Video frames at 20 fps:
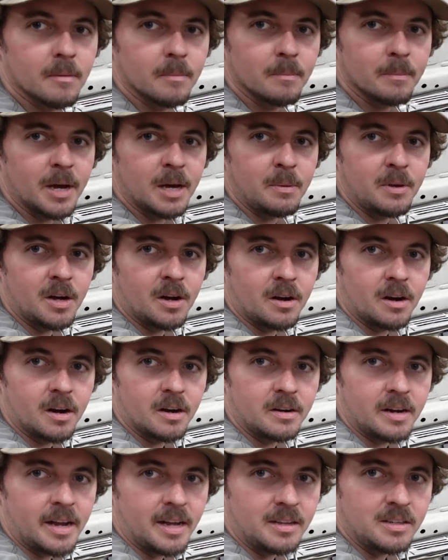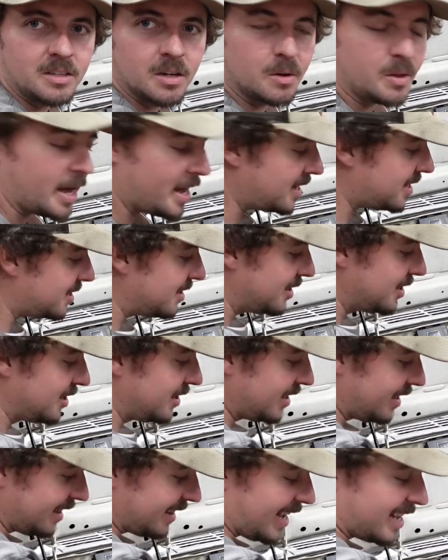Maybe y'all heard that. So that's
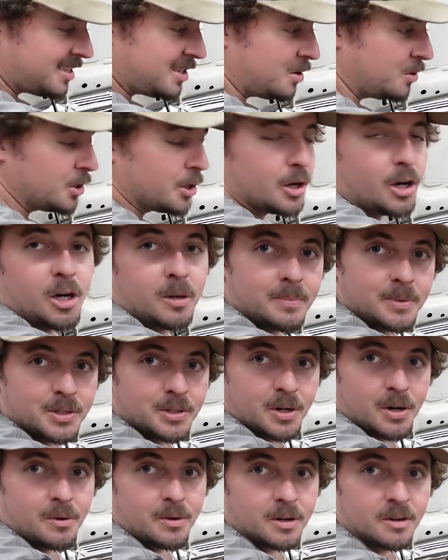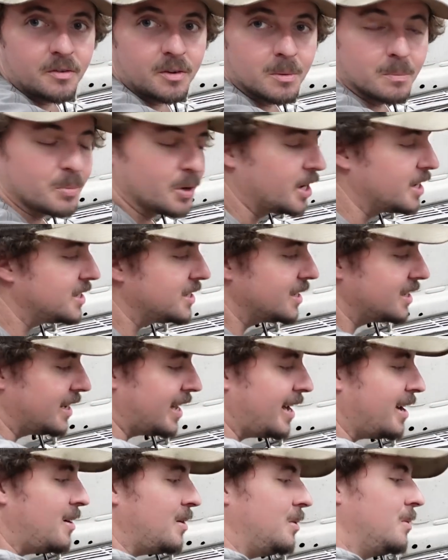on the upstroke of compression.
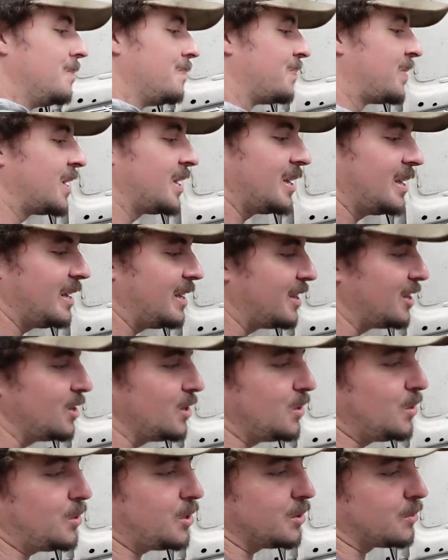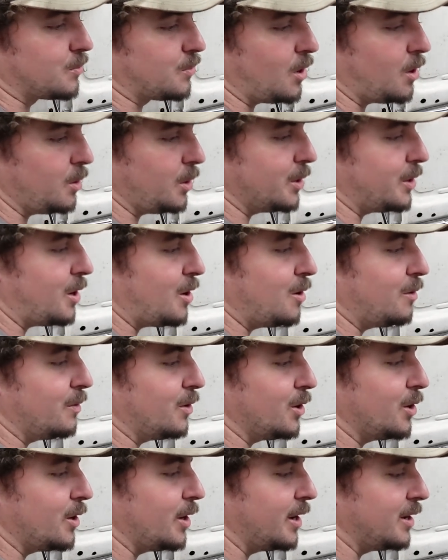Now you can roll it
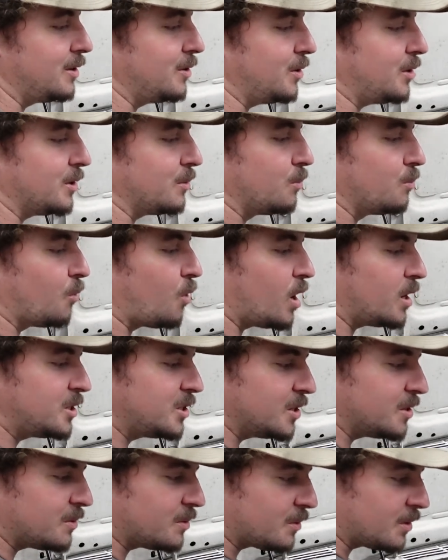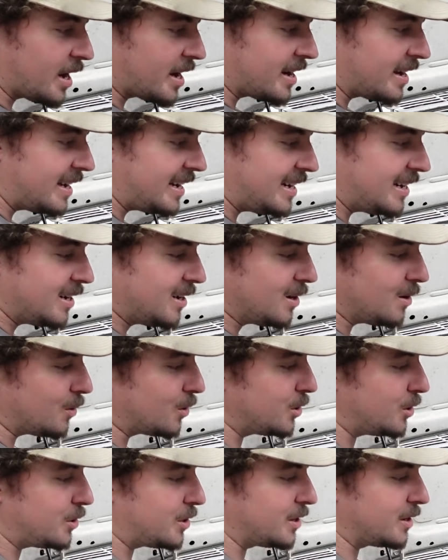over and you can watch it right here, or
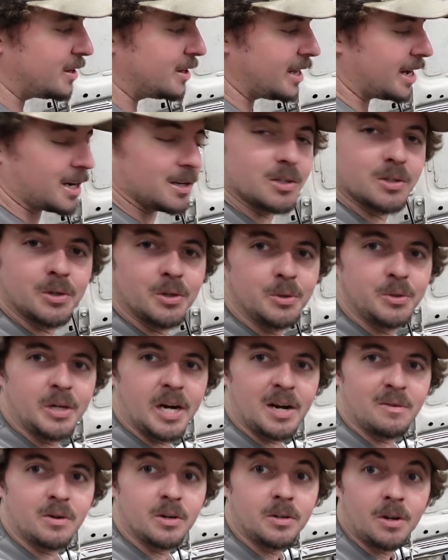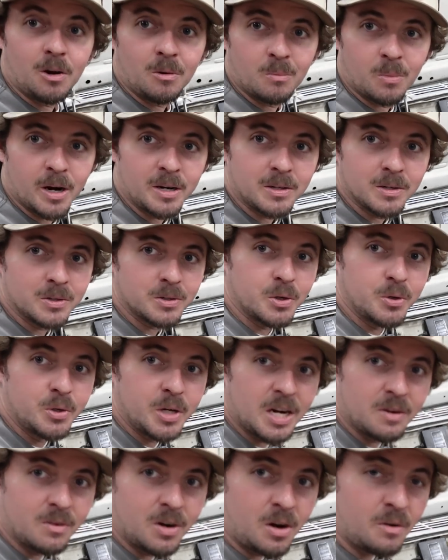you can get like a screwdriver. Don't break the
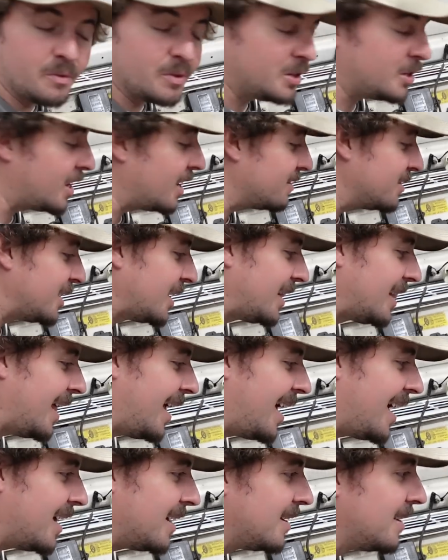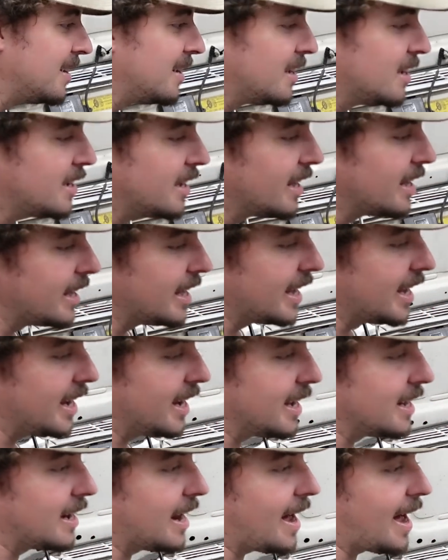screwdriver off in there. I've seen that.
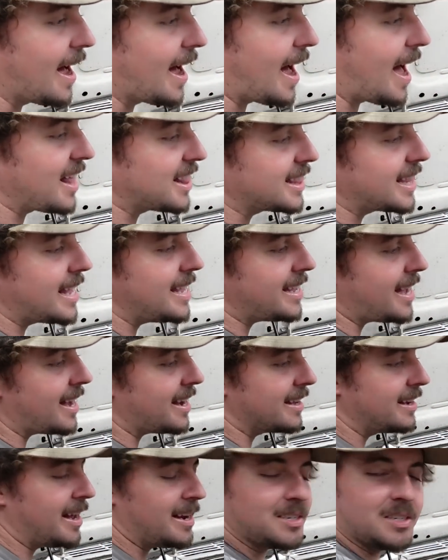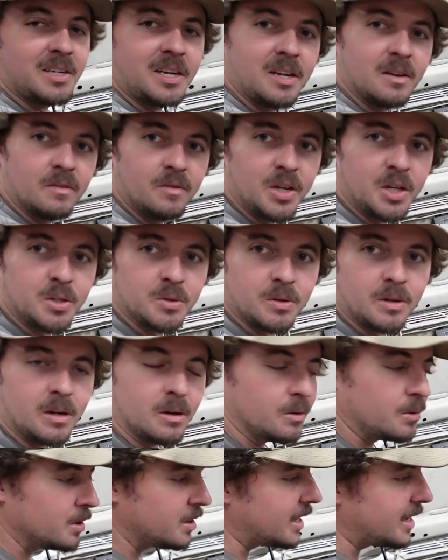And I think I can actually get a visual
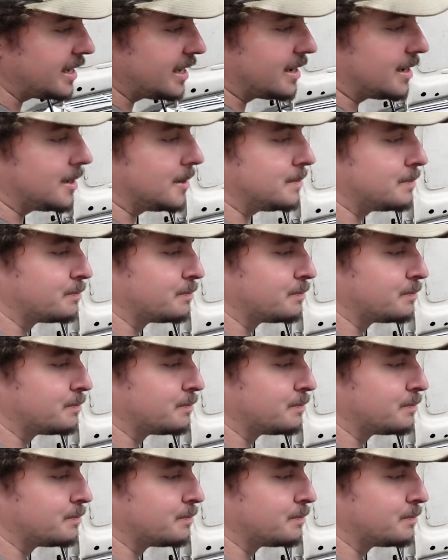on the